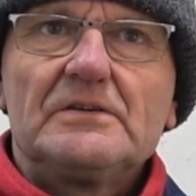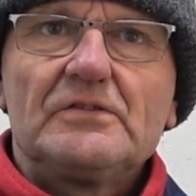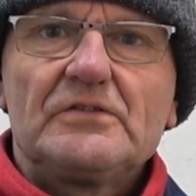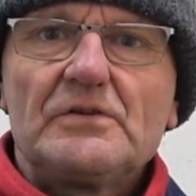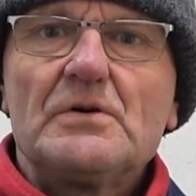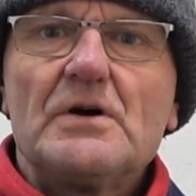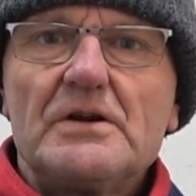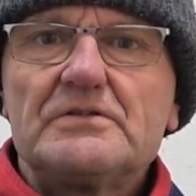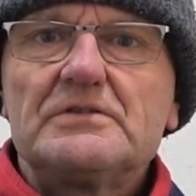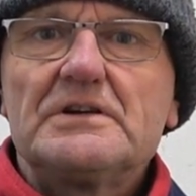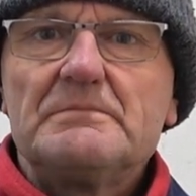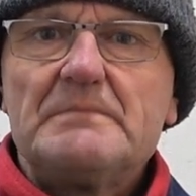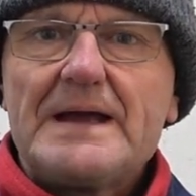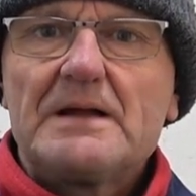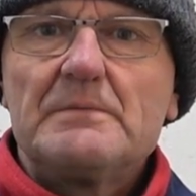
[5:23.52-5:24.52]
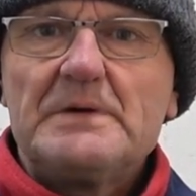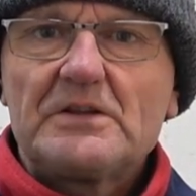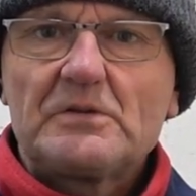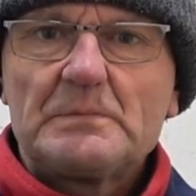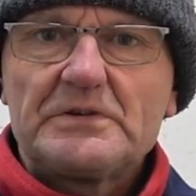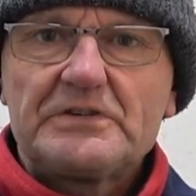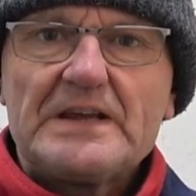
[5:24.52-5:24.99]
200
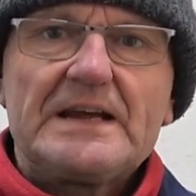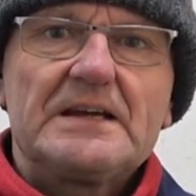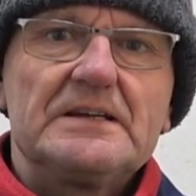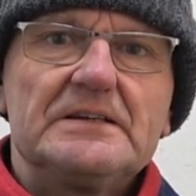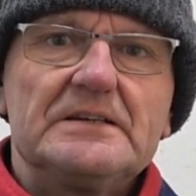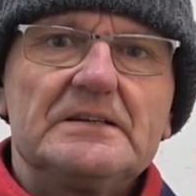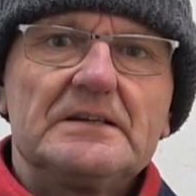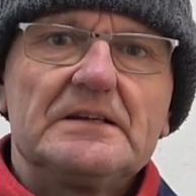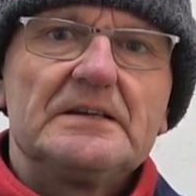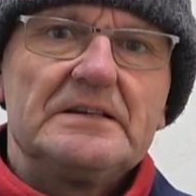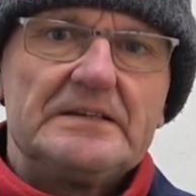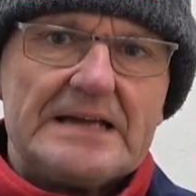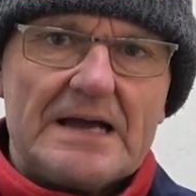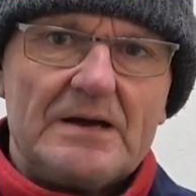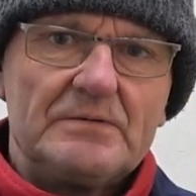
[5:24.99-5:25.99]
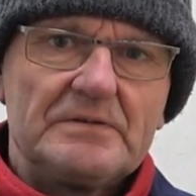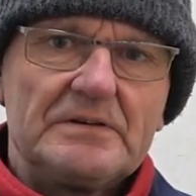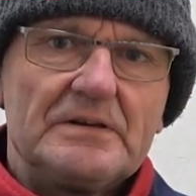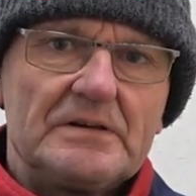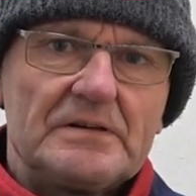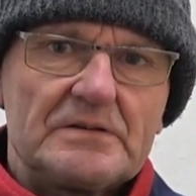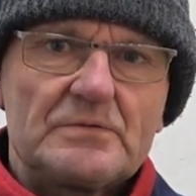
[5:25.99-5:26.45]
megabits per second down,
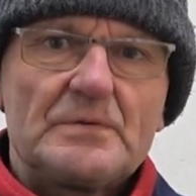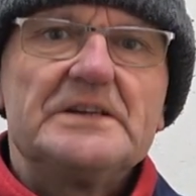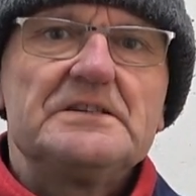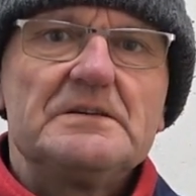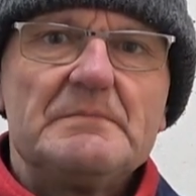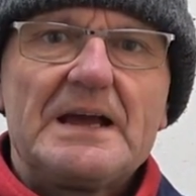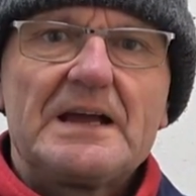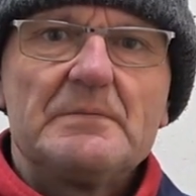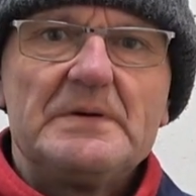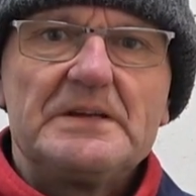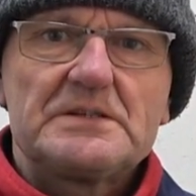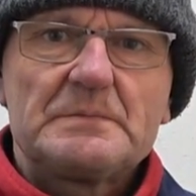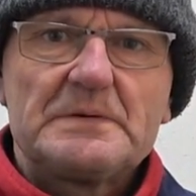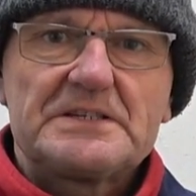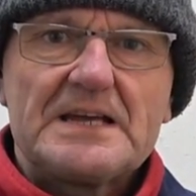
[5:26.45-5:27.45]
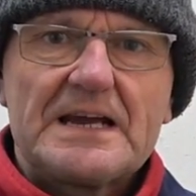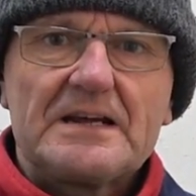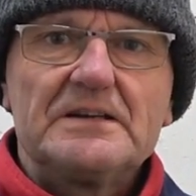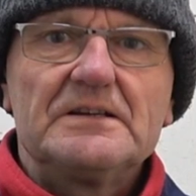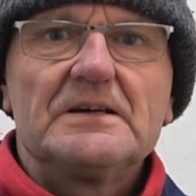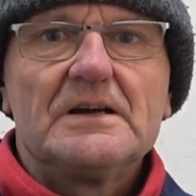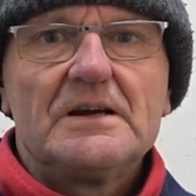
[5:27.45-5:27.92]
20 megabits per
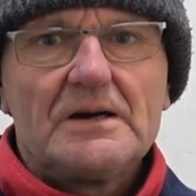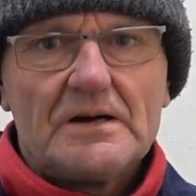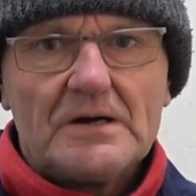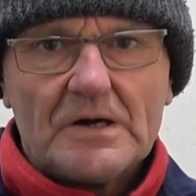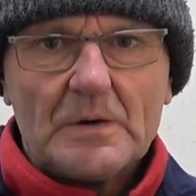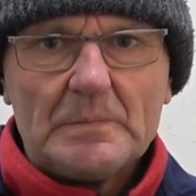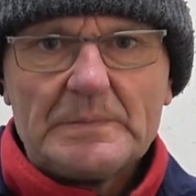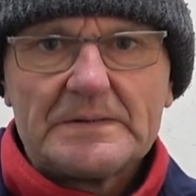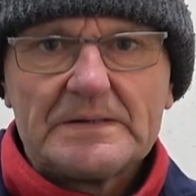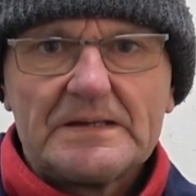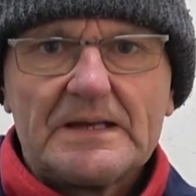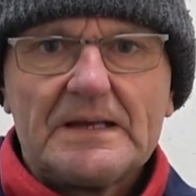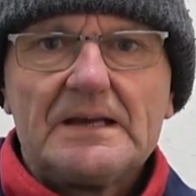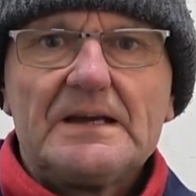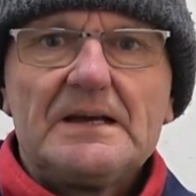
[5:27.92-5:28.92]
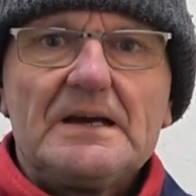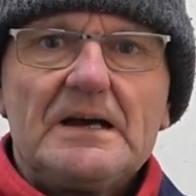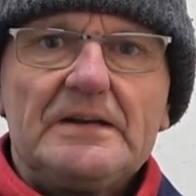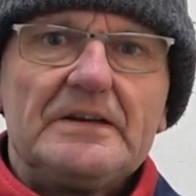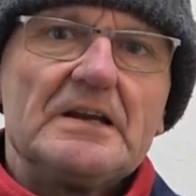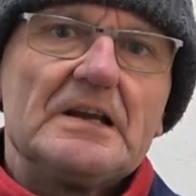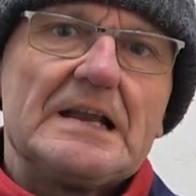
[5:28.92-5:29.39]
second up,
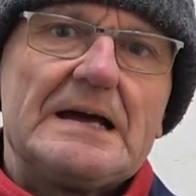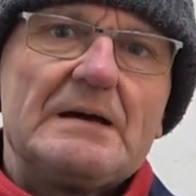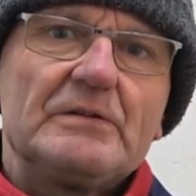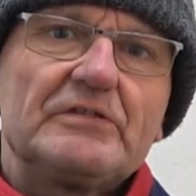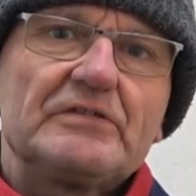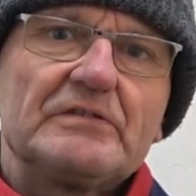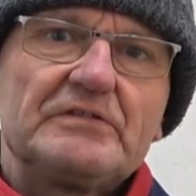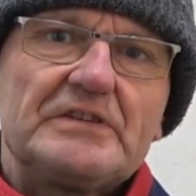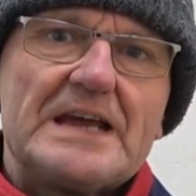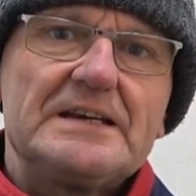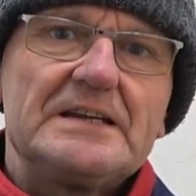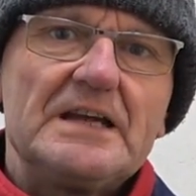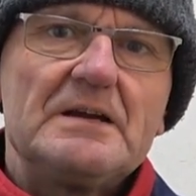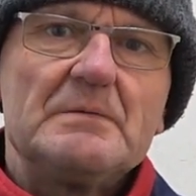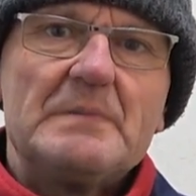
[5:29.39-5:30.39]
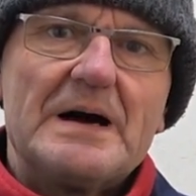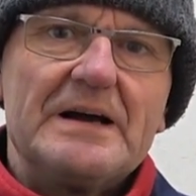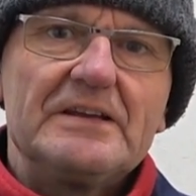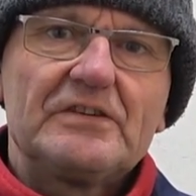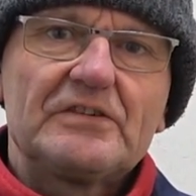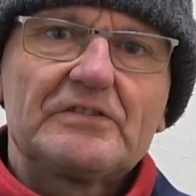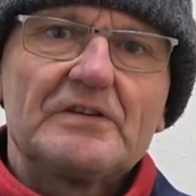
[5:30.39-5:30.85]
and an allowance of 10
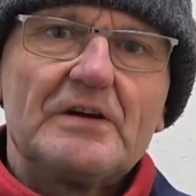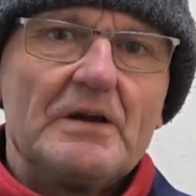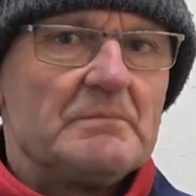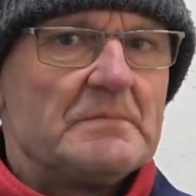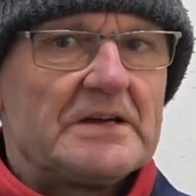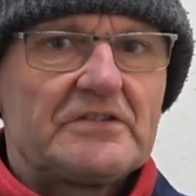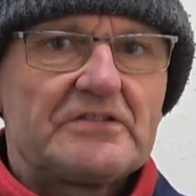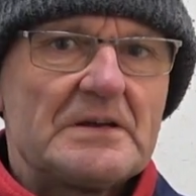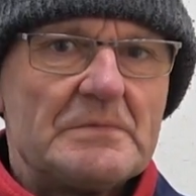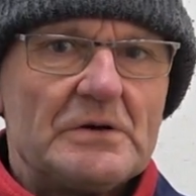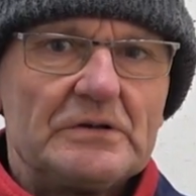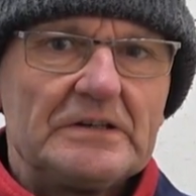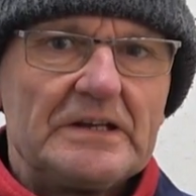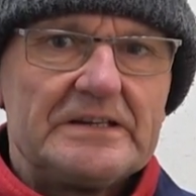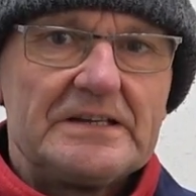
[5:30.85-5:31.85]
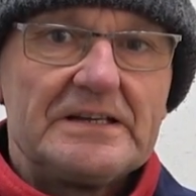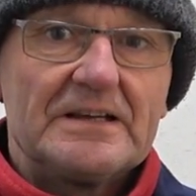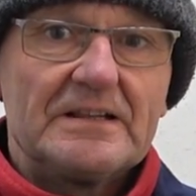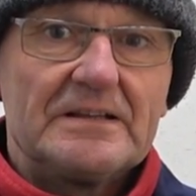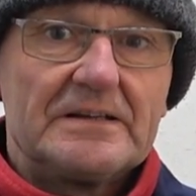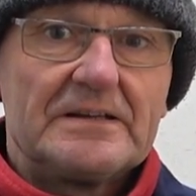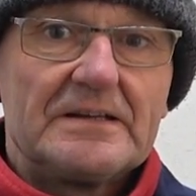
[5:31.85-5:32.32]
gigabytes on my SIM-only deal.